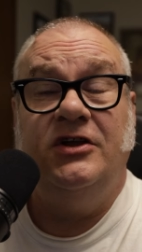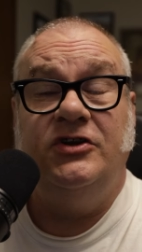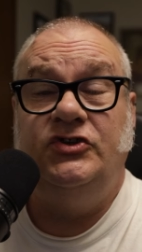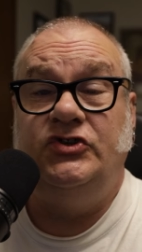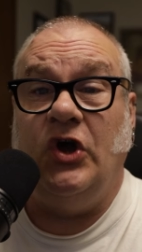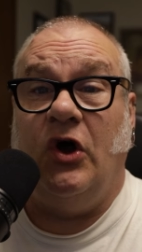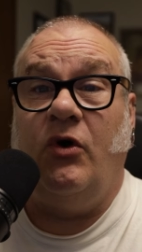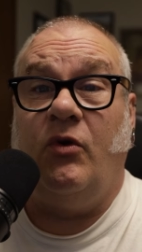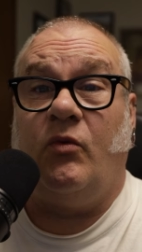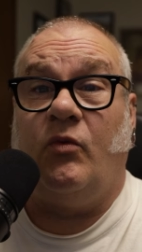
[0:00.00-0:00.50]

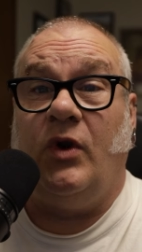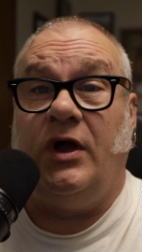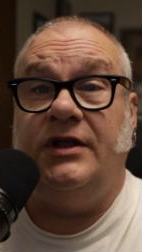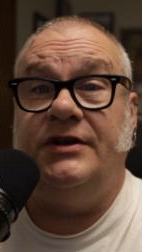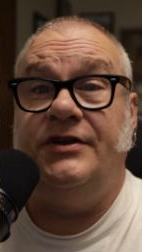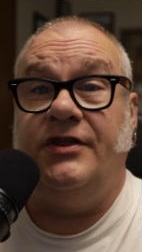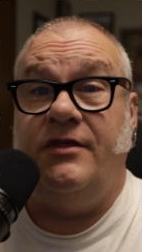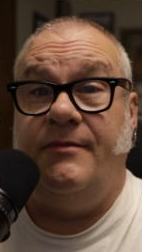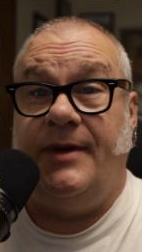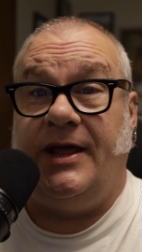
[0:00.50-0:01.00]
Don't run
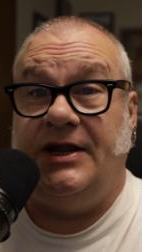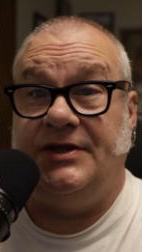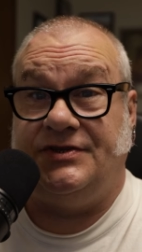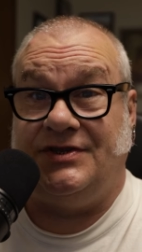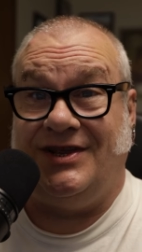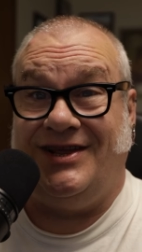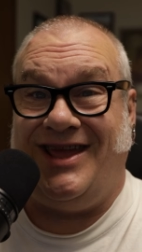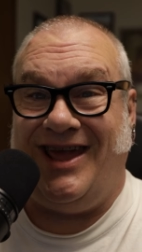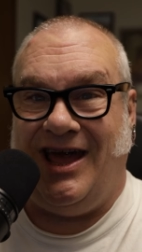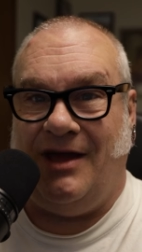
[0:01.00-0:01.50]
to the
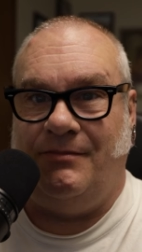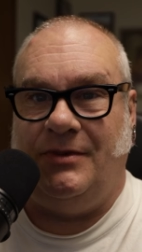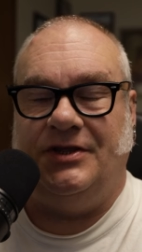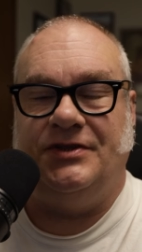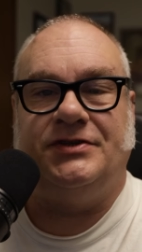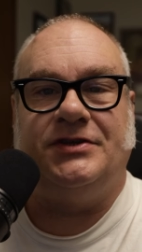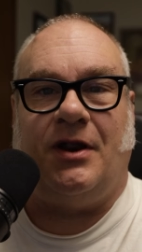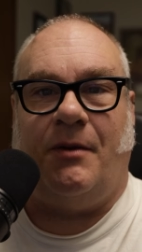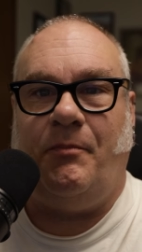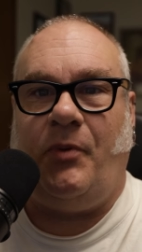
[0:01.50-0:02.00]
medicine
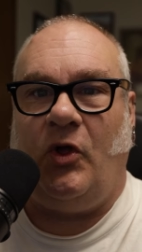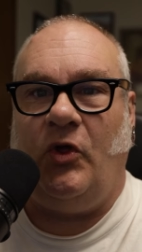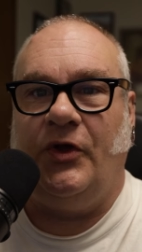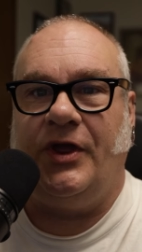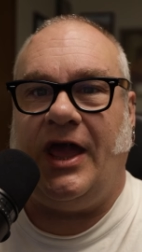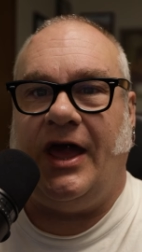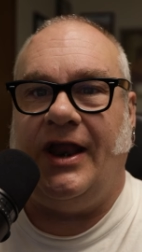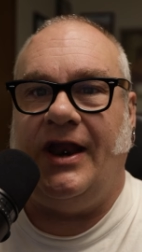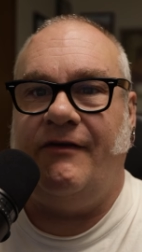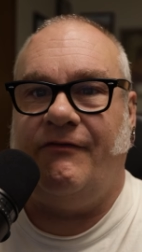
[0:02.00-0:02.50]
cabinet. Start pulling
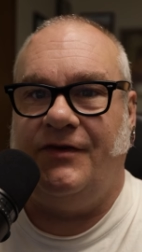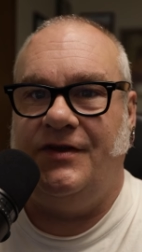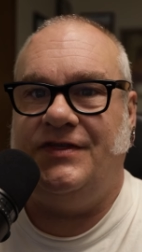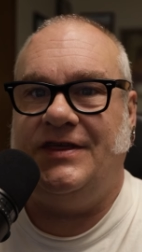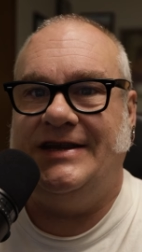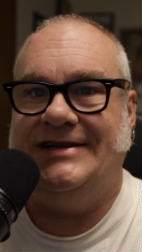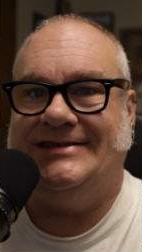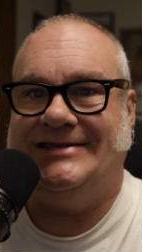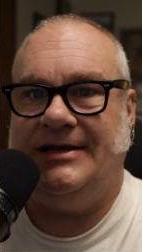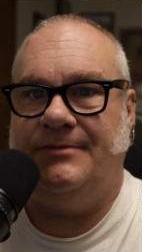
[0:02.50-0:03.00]
out
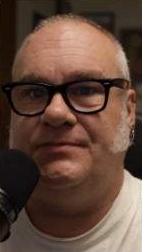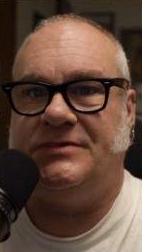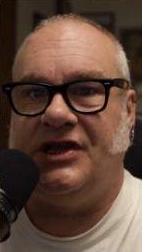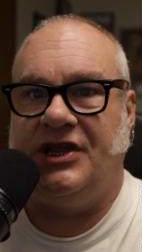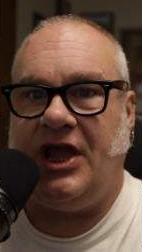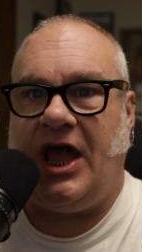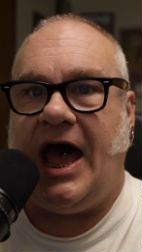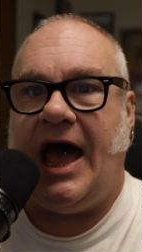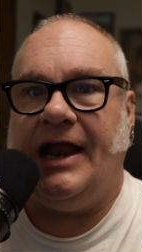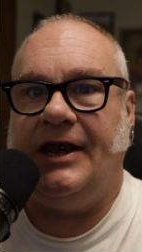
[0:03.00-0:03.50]
everything tipped in
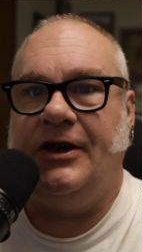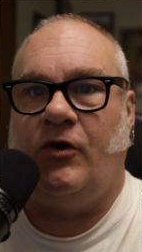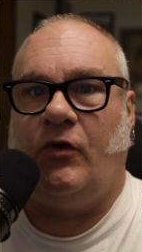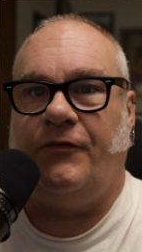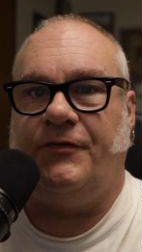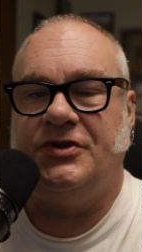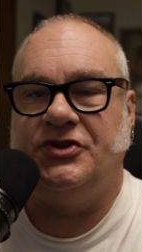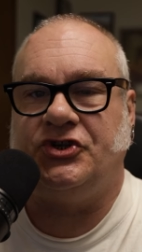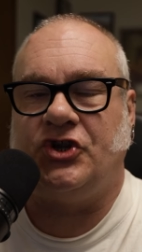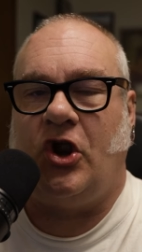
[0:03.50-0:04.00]
cotton or
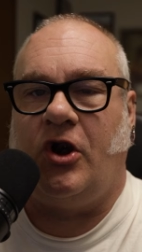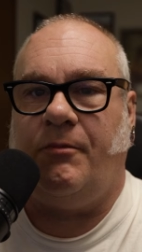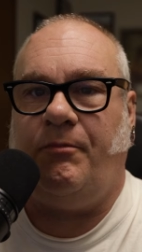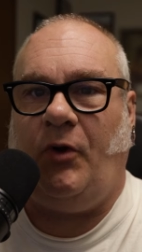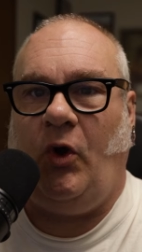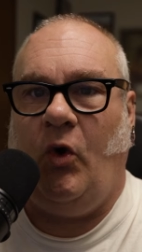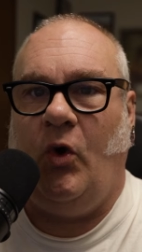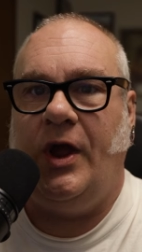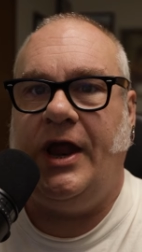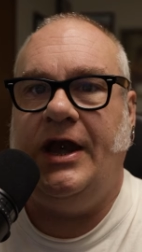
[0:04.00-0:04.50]
with a sharp
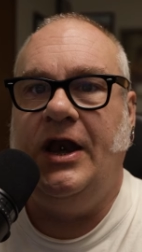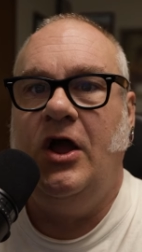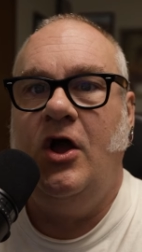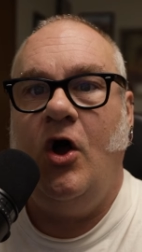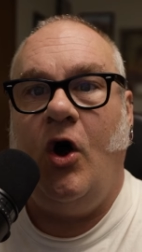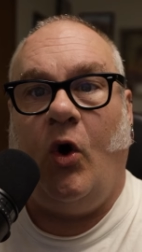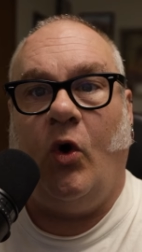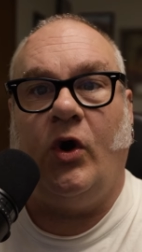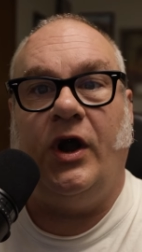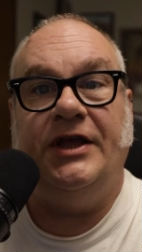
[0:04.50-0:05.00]
point
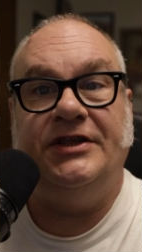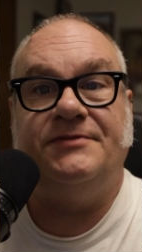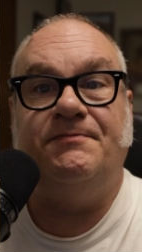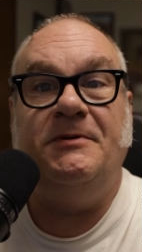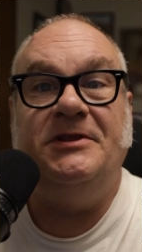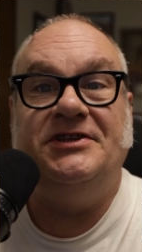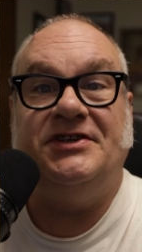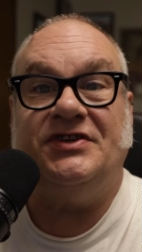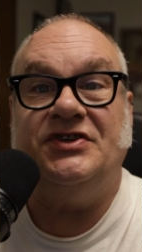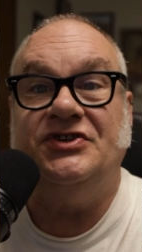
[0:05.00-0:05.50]
or has
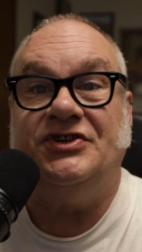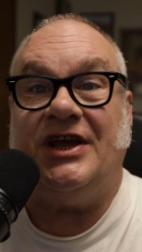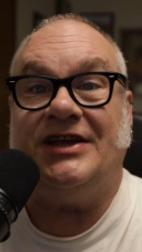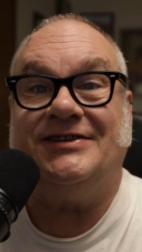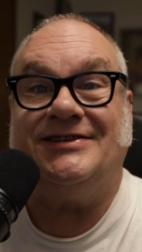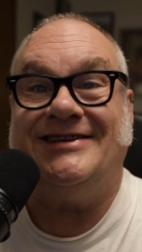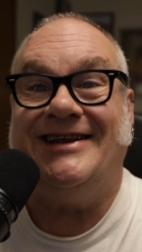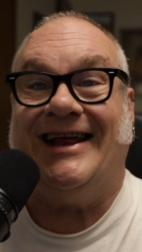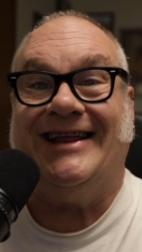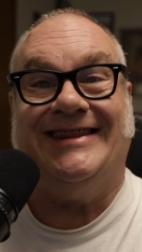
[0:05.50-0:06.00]
been
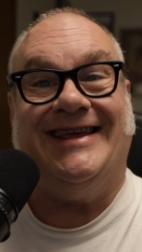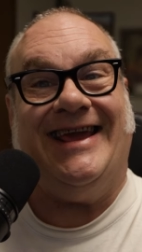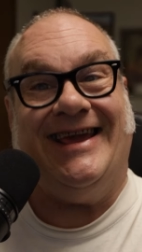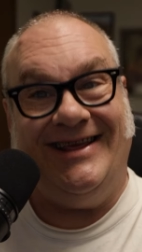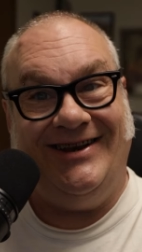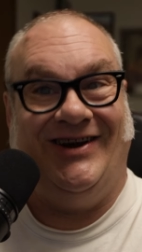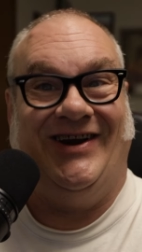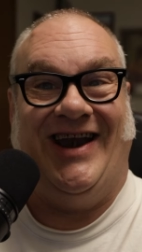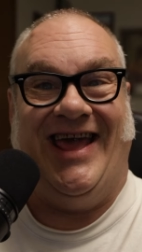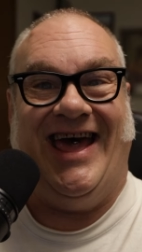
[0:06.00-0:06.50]
suggested on the
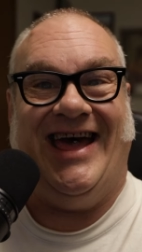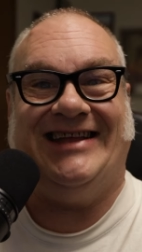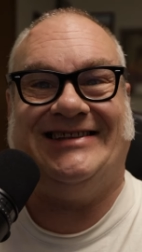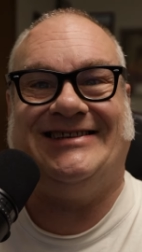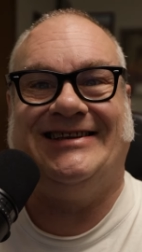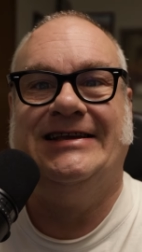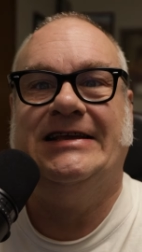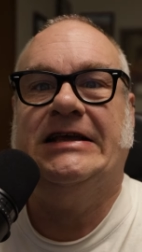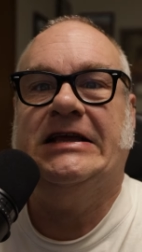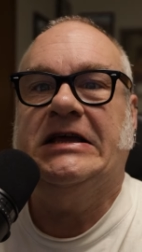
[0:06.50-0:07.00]
internet
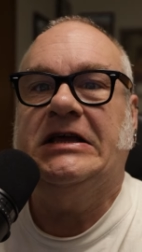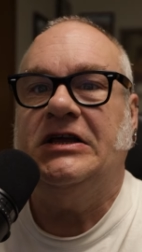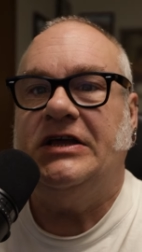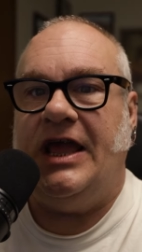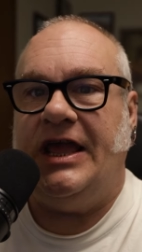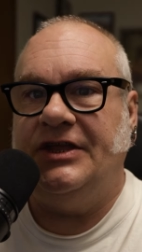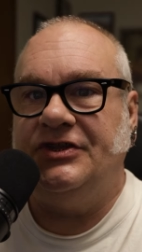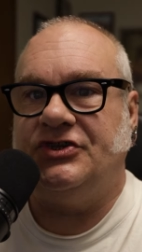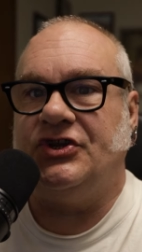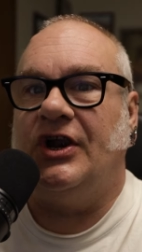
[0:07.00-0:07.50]

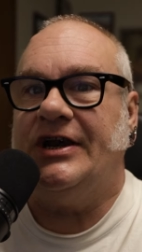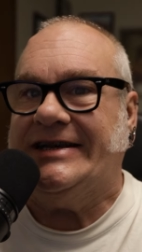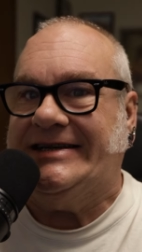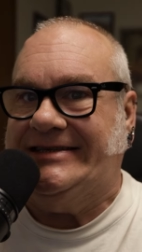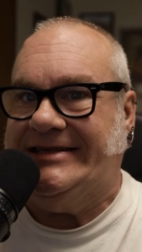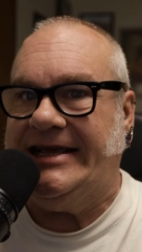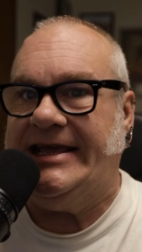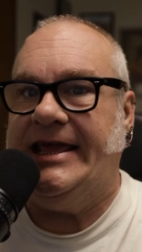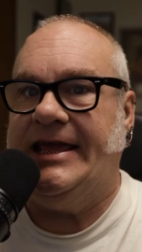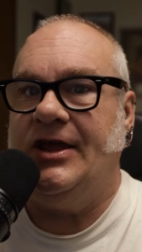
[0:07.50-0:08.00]
and start
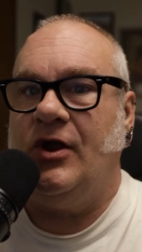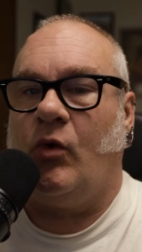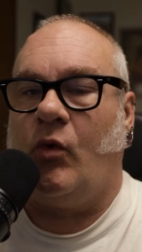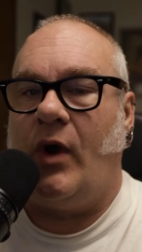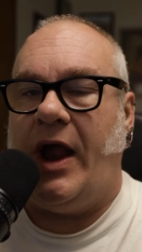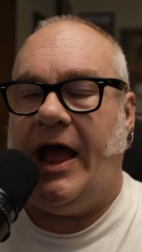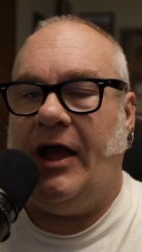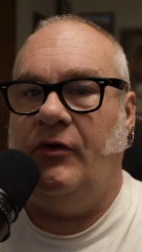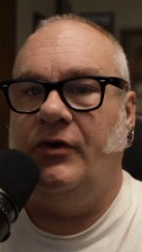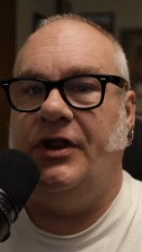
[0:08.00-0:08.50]
digging
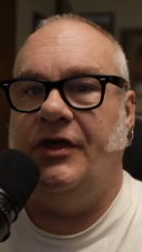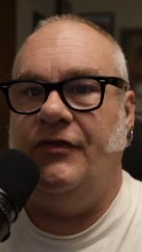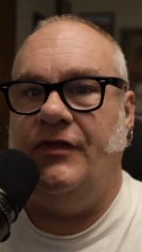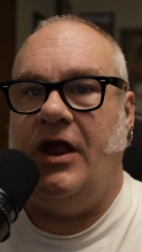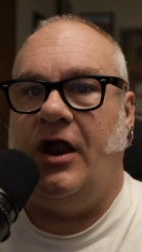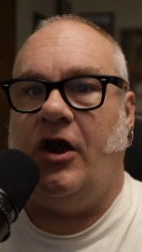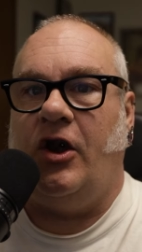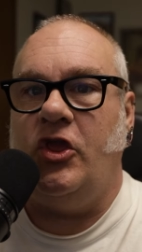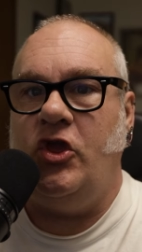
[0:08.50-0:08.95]
around in there.